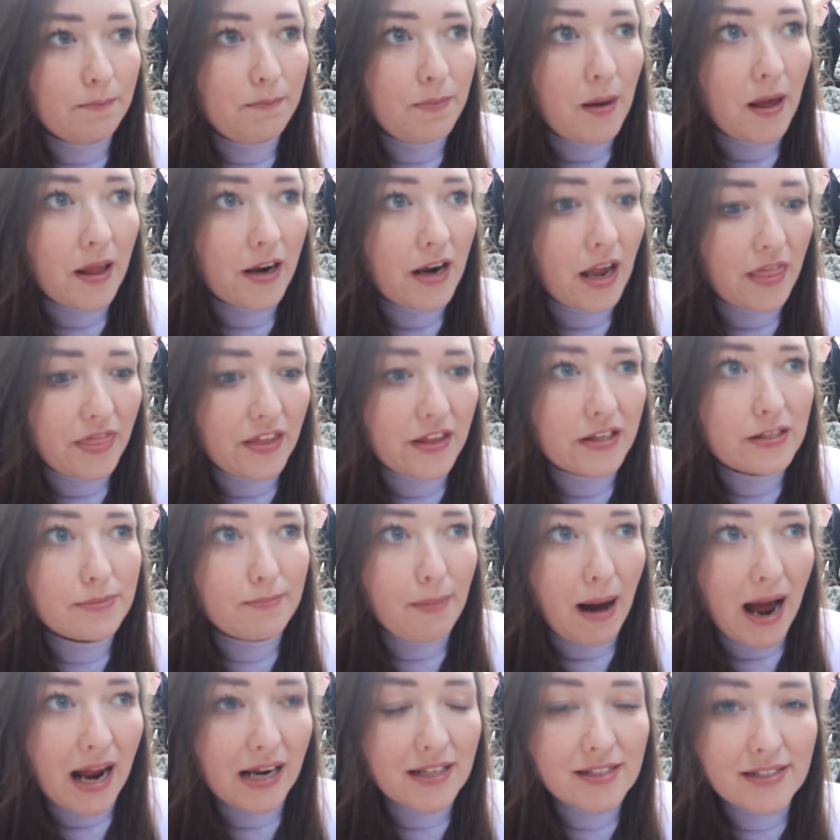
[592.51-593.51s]
But this
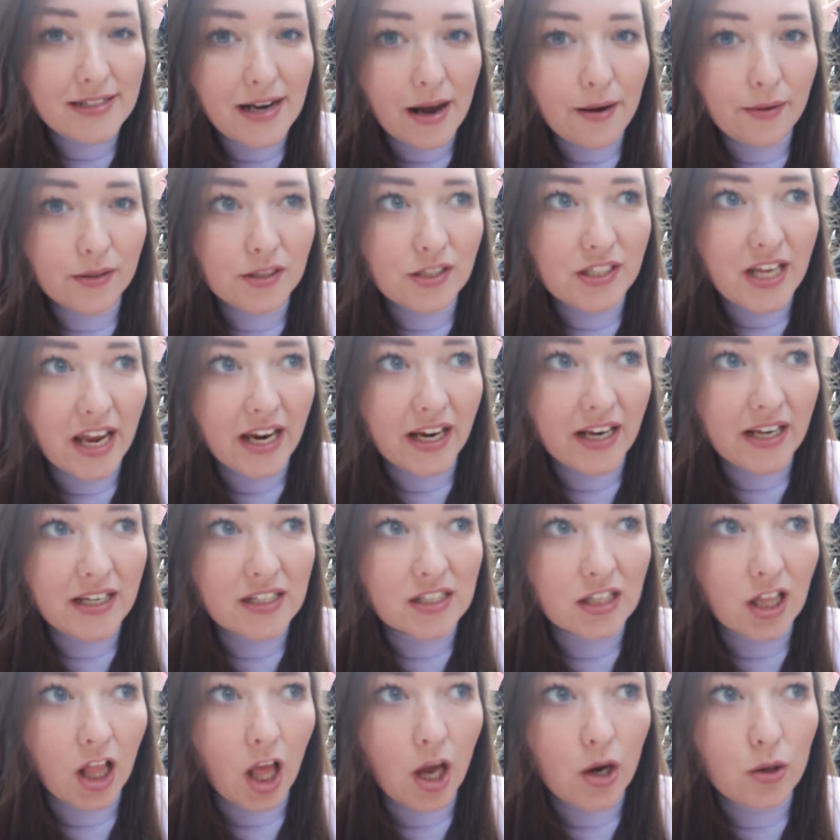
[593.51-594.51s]
man's now taking
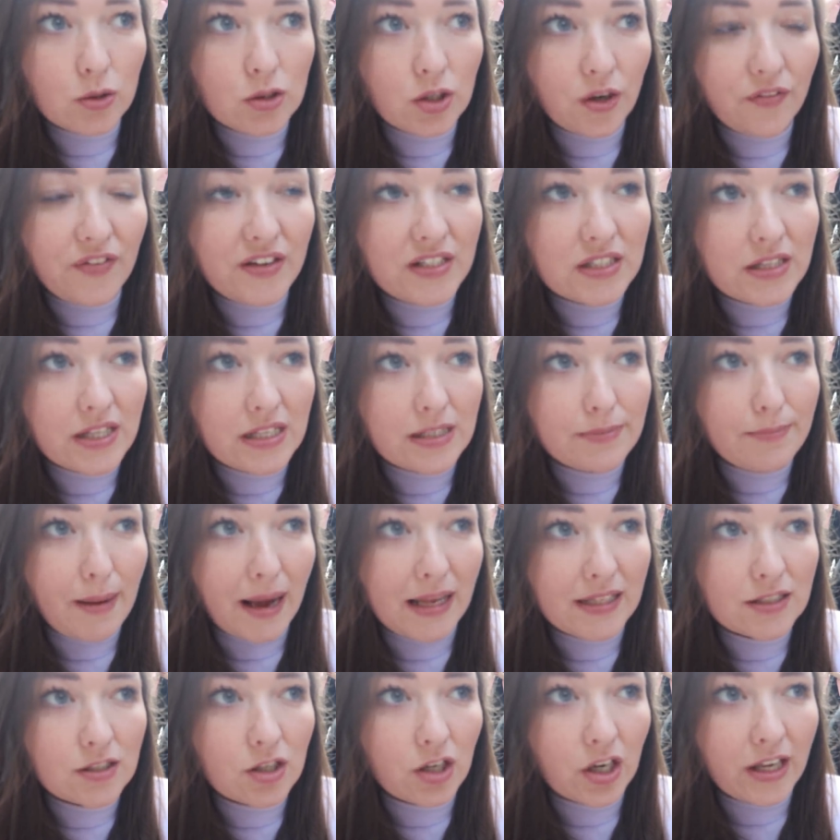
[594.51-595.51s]
his clothes off. This
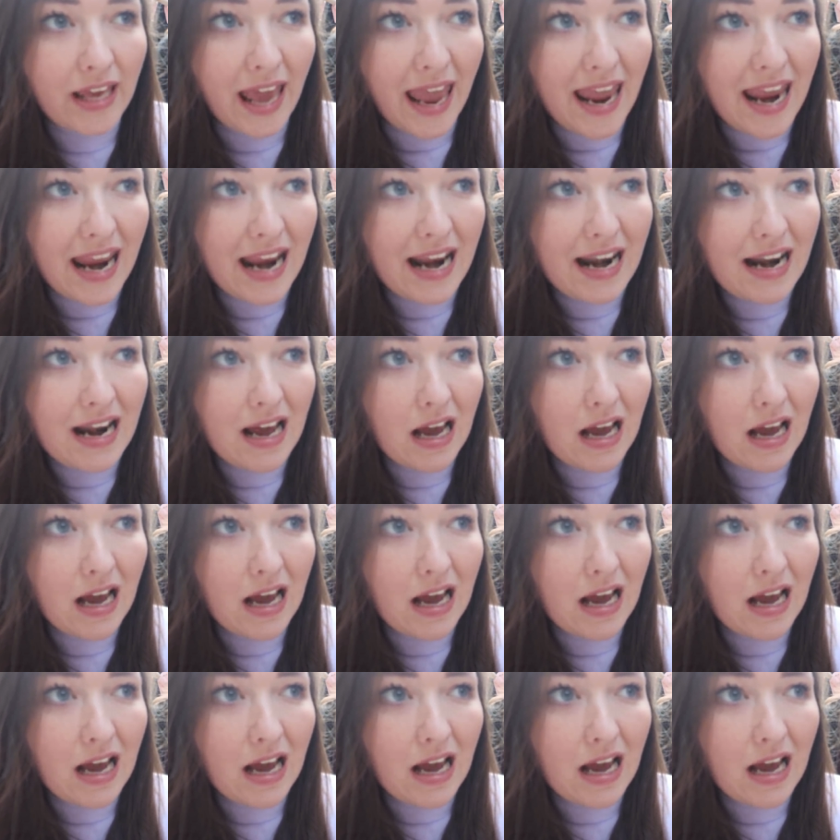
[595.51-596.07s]
man's going to get in.